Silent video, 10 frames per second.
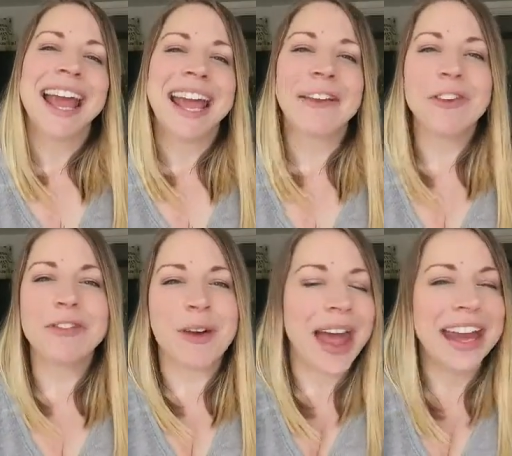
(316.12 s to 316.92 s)
If
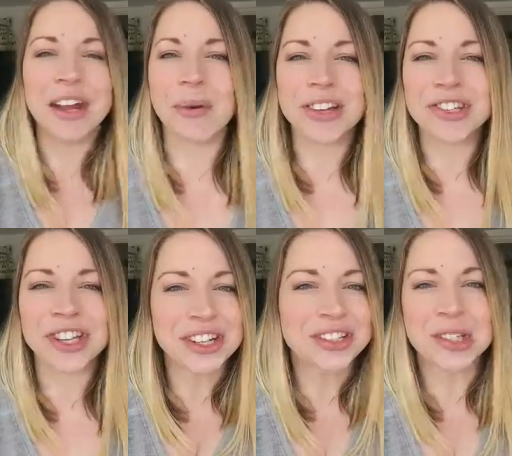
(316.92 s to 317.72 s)
you've got any
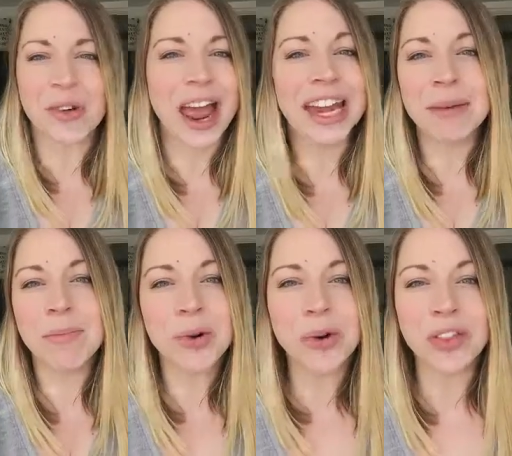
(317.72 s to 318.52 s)
questions or any
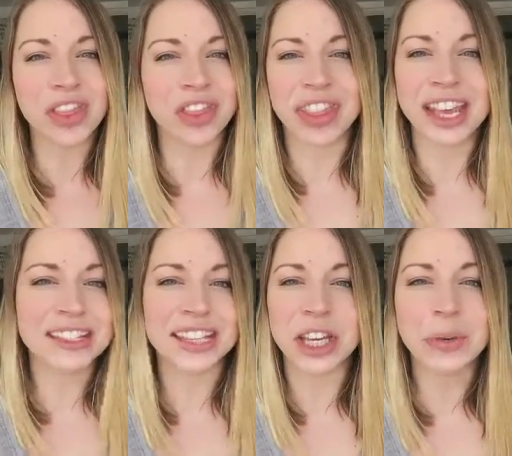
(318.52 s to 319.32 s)
more
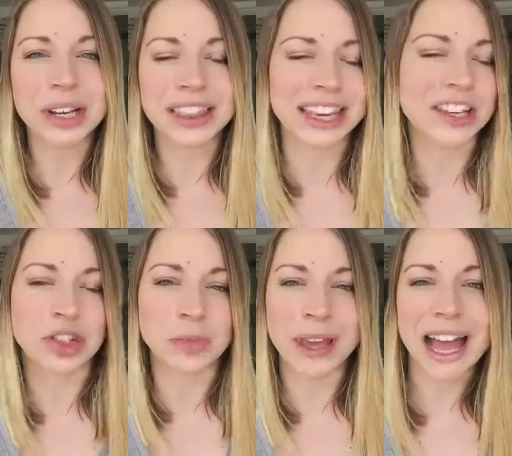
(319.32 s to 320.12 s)
things that you would think
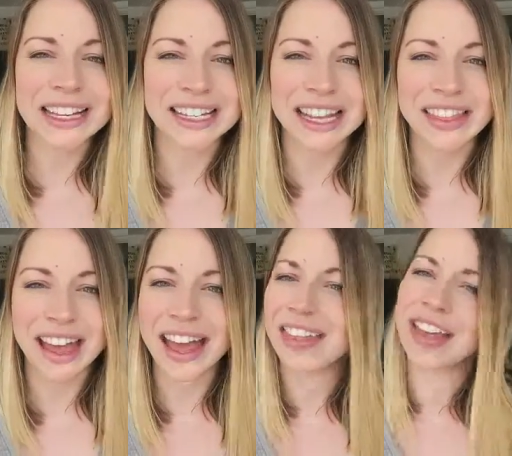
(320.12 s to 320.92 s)
should be added in
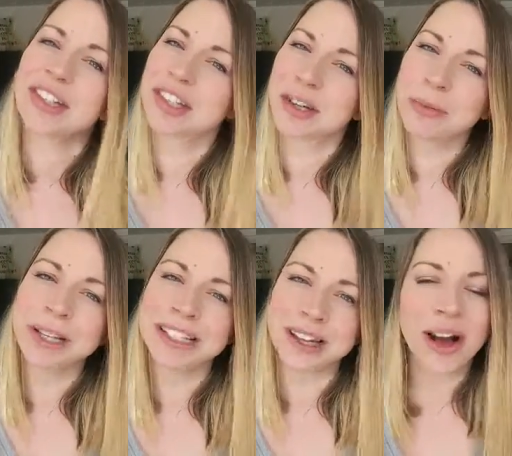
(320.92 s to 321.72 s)
there, then do
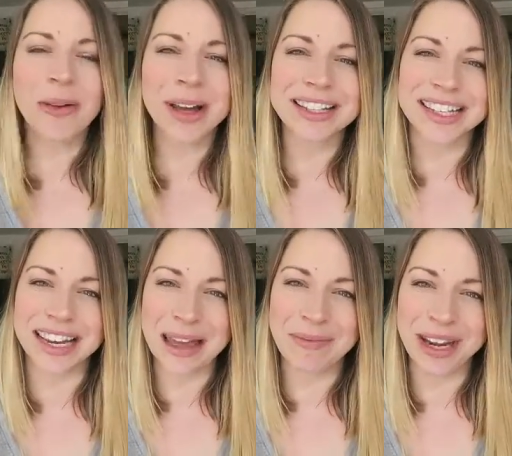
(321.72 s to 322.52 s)
please comment
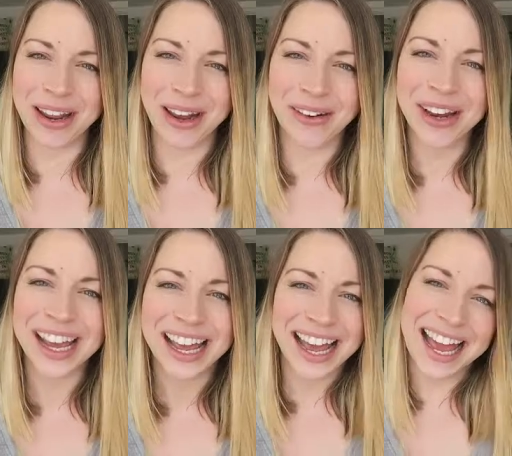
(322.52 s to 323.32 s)
and let me know.
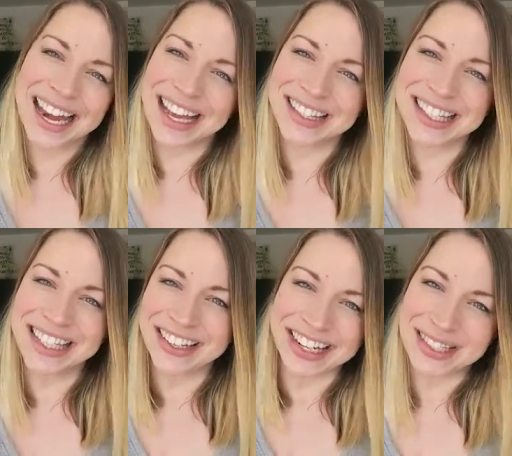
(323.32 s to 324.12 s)
And I'll
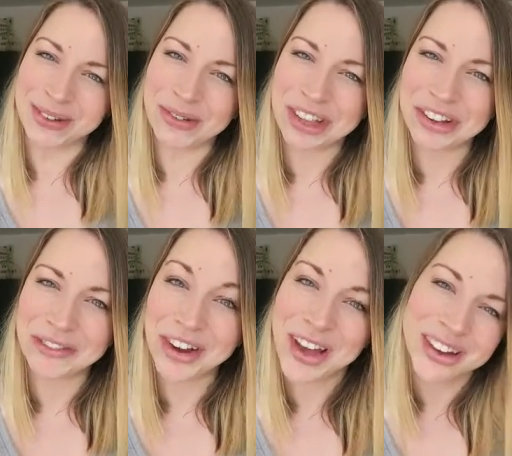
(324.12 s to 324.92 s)
see you next week with
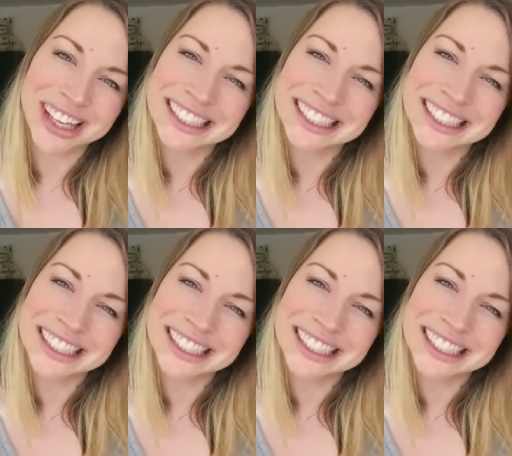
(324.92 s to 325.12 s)
another blog.